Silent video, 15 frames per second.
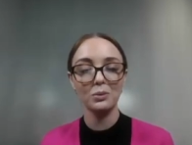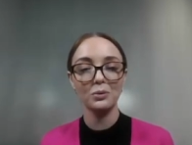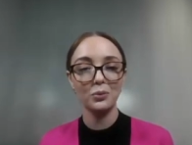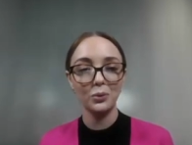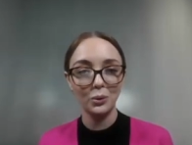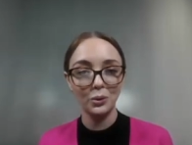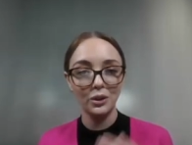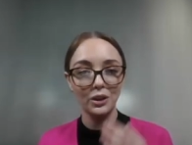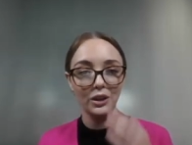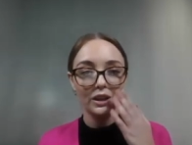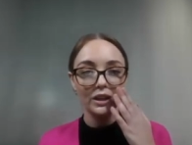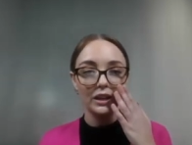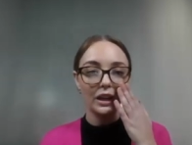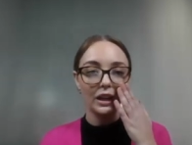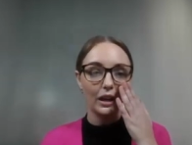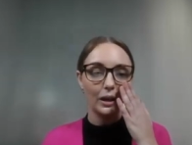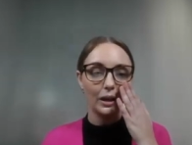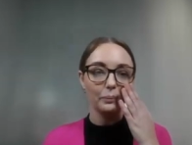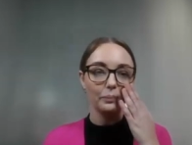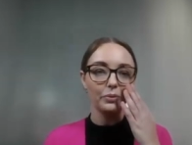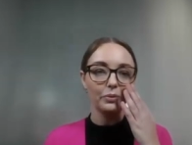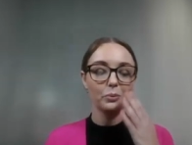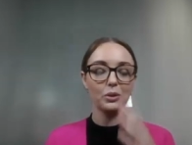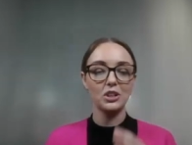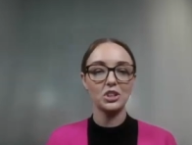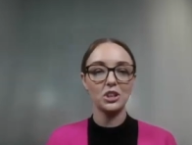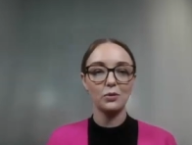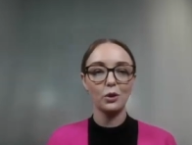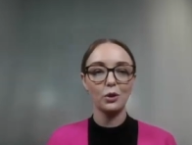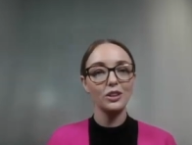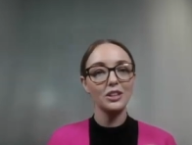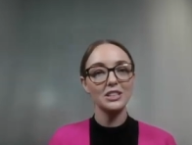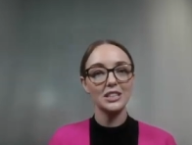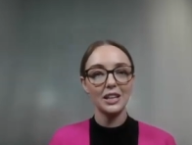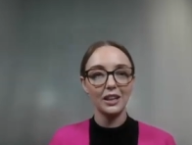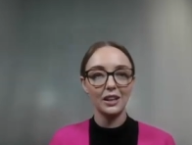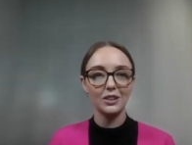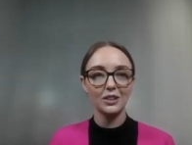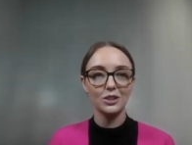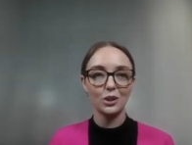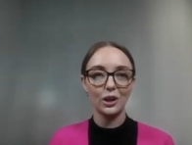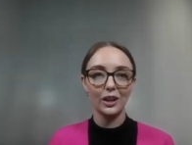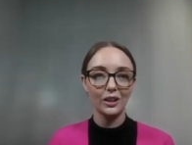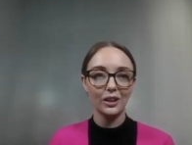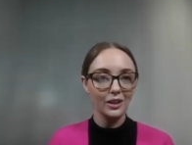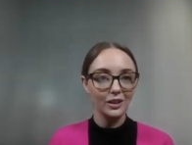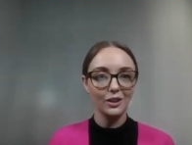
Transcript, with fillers: before? Mm. Um, which, if you're only selling in Australia,